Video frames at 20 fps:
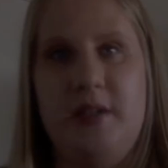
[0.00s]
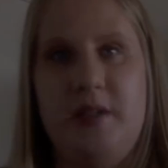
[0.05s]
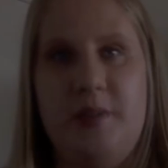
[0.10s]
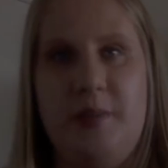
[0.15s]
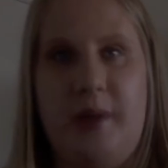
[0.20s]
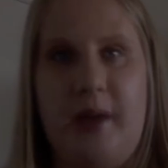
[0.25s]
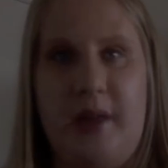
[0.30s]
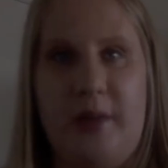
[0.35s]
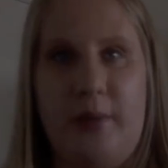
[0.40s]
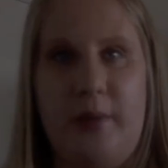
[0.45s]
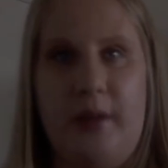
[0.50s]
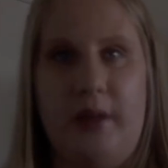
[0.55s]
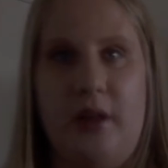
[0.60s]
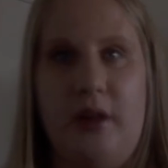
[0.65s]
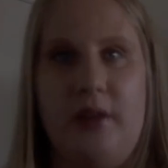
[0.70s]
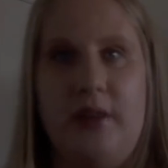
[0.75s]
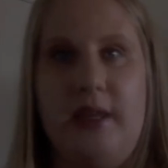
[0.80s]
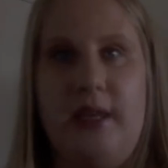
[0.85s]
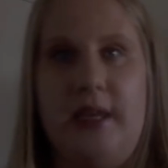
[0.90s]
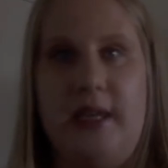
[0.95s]
pathway
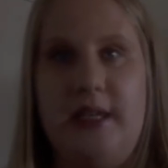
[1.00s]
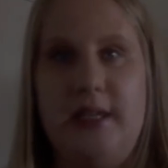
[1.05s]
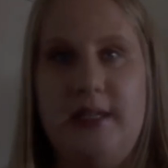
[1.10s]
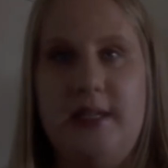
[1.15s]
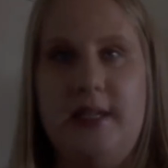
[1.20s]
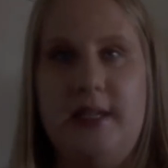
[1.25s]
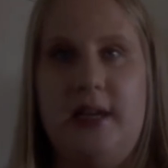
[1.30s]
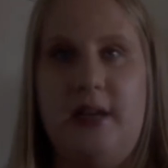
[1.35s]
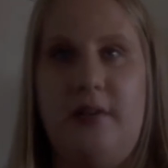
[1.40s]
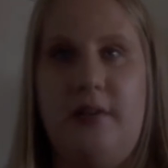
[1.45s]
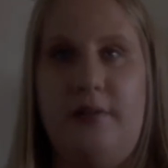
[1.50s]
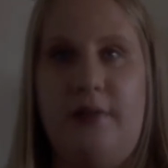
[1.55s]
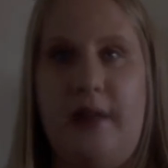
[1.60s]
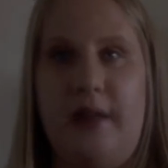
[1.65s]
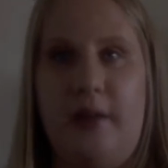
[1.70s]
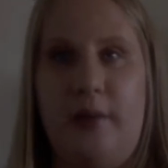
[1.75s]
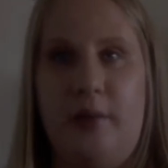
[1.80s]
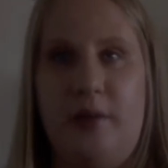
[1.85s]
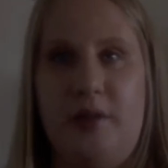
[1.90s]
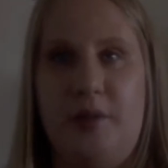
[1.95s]
along the east side of
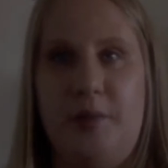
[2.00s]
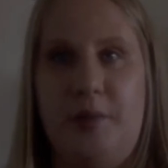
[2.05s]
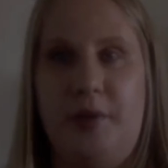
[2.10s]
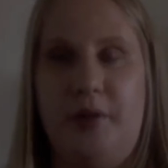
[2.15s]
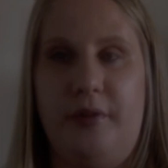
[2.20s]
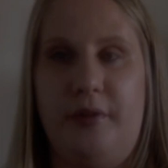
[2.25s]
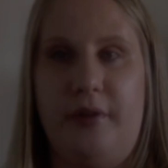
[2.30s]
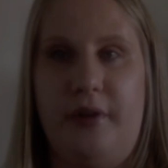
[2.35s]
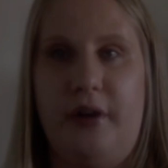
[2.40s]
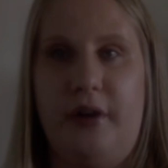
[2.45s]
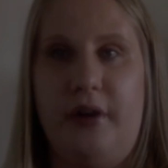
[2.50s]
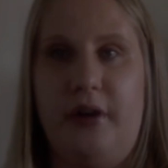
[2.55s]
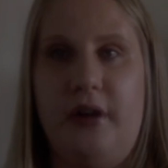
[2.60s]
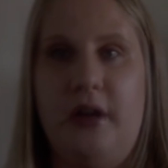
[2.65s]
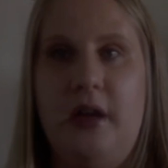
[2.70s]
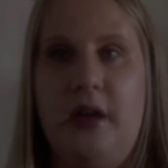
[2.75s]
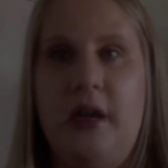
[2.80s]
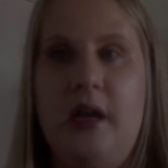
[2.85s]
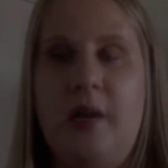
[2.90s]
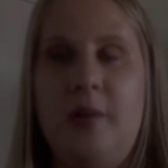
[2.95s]
Valley Ridge Boulevard,
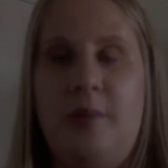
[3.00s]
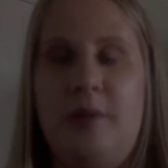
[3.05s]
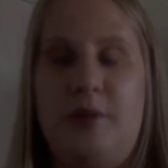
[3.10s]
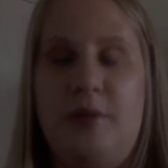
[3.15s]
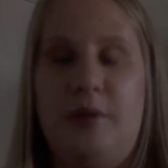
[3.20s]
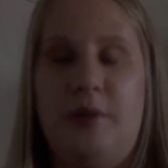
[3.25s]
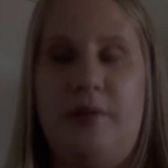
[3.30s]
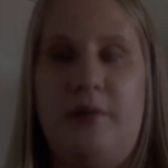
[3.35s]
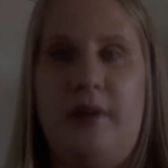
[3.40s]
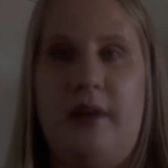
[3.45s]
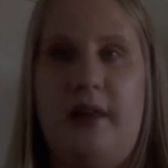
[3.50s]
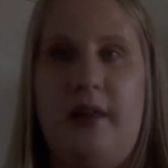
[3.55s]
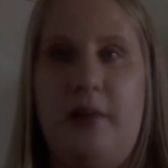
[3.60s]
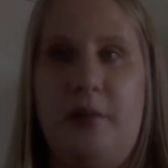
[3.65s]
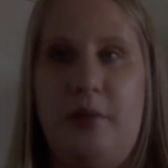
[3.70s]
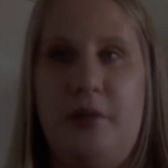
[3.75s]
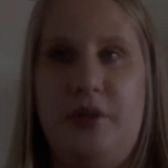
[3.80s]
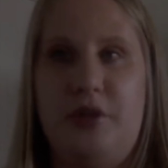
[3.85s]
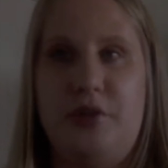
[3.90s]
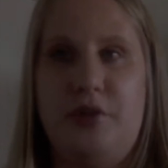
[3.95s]
between Valley
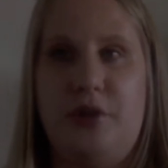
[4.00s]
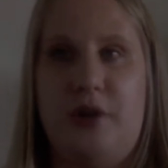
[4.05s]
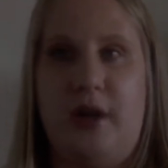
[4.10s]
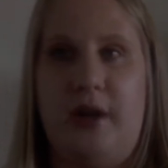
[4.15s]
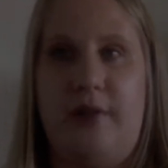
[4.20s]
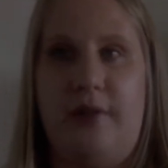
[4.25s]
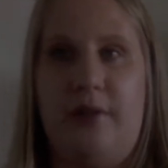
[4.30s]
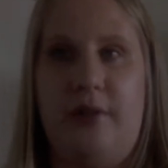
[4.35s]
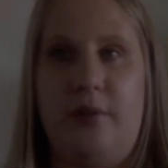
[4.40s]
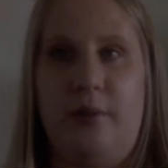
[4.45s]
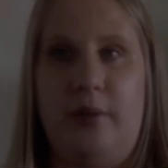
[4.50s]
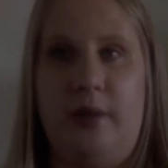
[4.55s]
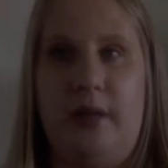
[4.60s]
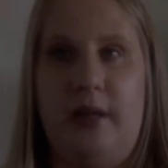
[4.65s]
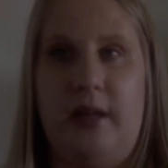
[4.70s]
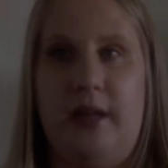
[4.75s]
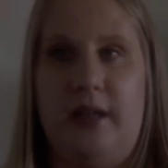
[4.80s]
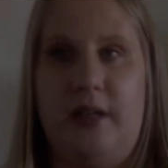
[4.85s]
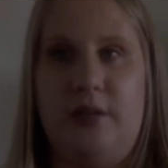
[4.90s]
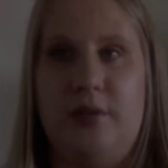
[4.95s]
Ridge Drive and the
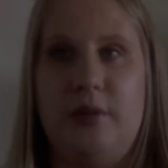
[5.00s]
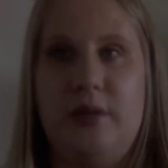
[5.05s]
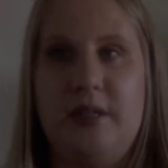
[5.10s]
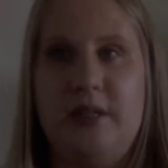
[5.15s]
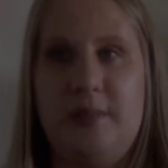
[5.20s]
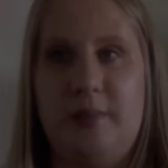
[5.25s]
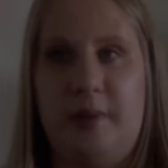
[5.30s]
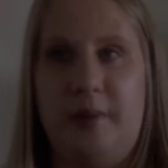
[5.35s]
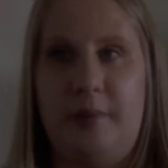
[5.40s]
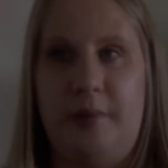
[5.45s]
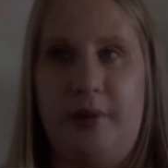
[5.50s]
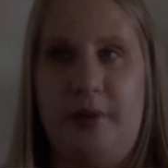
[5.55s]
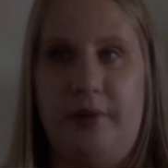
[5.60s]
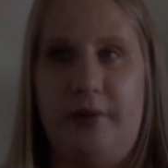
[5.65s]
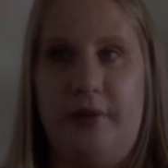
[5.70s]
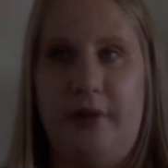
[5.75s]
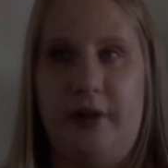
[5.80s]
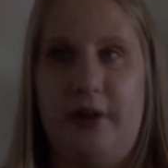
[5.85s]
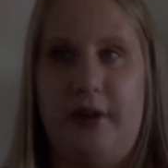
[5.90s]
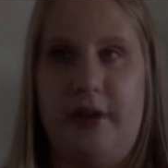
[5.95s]
realigned Crestmont
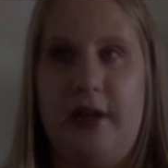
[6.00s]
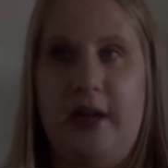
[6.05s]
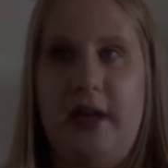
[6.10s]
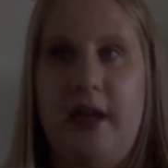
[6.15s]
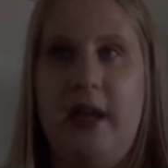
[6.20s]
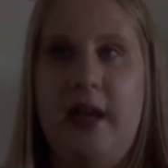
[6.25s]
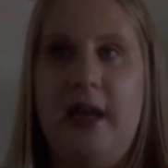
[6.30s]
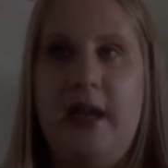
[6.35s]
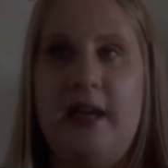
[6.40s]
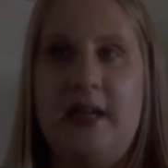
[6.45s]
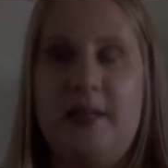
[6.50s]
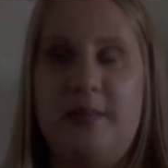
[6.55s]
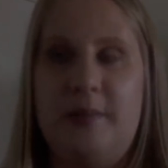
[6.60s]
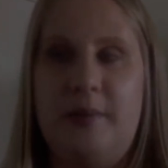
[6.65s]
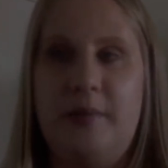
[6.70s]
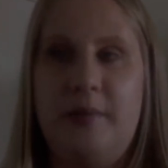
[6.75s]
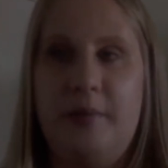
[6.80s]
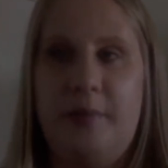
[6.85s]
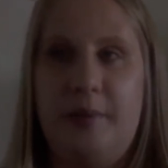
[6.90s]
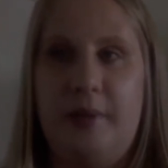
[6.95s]
Blvd, has
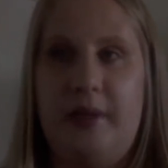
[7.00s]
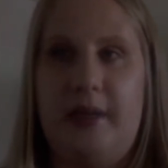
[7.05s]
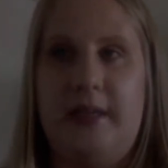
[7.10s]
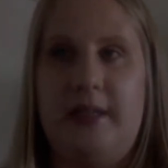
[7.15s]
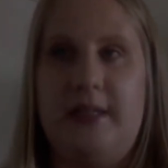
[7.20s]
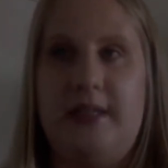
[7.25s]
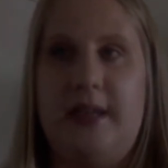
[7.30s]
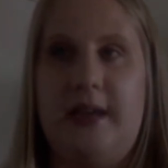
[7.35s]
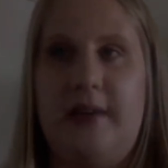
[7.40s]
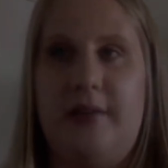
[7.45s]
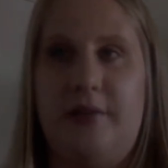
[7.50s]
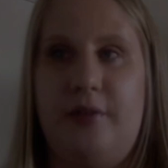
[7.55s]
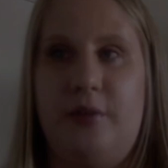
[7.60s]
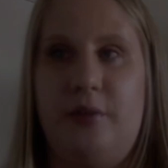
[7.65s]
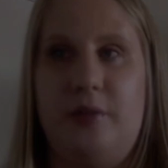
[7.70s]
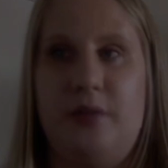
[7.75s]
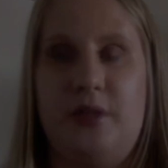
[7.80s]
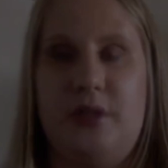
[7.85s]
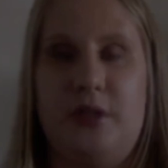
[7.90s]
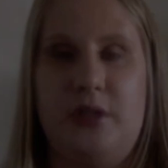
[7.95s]
been replaced after it
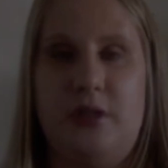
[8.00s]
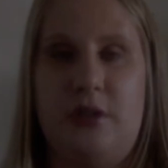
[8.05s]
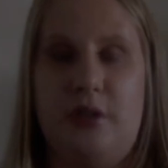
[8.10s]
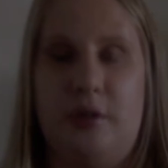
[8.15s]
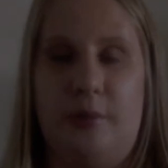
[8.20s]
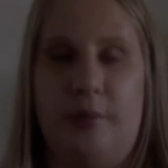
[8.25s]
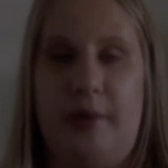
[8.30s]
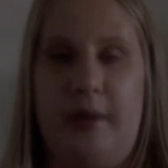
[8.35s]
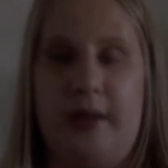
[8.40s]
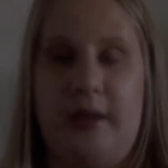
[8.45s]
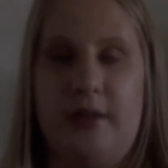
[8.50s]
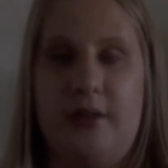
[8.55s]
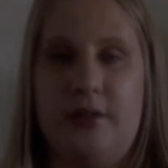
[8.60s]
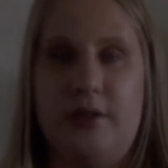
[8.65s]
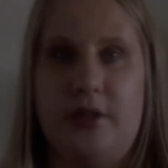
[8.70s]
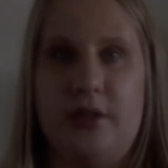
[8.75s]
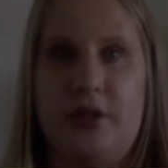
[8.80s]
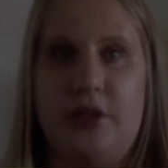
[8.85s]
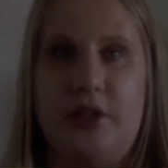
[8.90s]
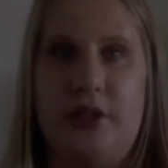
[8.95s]
was disturbed by
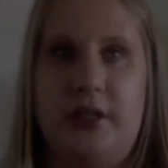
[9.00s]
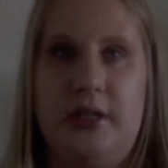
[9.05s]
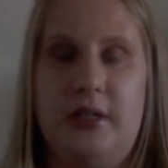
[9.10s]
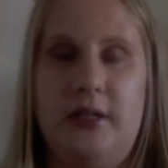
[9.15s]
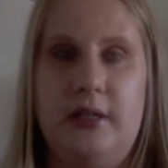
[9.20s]
construction.